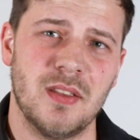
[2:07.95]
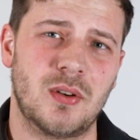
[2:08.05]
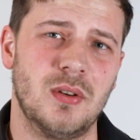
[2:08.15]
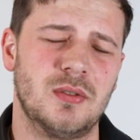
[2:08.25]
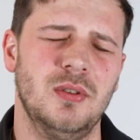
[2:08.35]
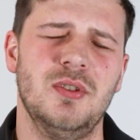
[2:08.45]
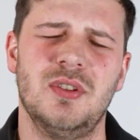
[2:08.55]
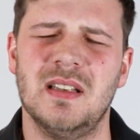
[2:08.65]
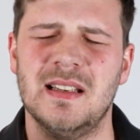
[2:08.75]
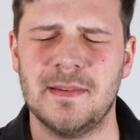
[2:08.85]
The
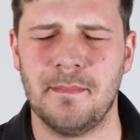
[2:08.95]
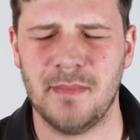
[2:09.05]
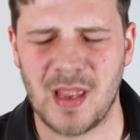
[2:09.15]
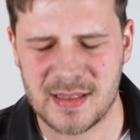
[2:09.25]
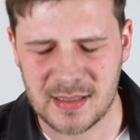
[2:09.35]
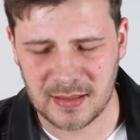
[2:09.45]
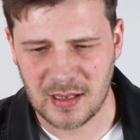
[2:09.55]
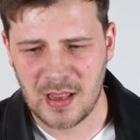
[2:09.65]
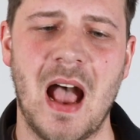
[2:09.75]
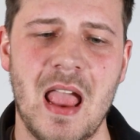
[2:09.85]
conclusion is
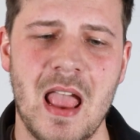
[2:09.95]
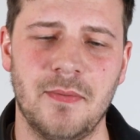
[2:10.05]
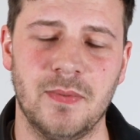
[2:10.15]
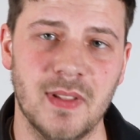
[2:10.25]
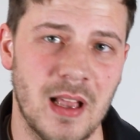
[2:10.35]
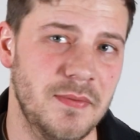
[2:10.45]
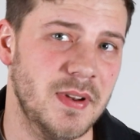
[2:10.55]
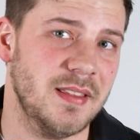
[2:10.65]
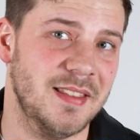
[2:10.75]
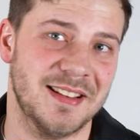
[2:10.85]
amazing. I have
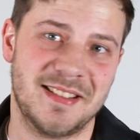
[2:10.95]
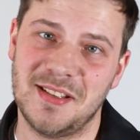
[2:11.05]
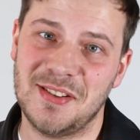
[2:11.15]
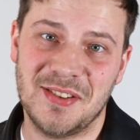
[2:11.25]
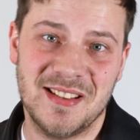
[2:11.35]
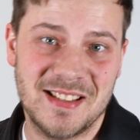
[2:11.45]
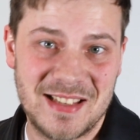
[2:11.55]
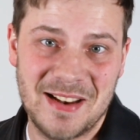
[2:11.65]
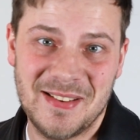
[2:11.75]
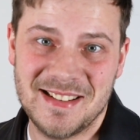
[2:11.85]
loved this
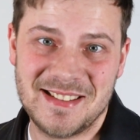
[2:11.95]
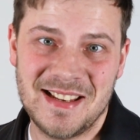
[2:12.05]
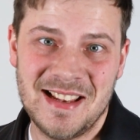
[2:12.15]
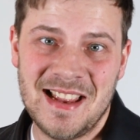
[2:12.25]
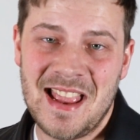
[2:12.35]
series.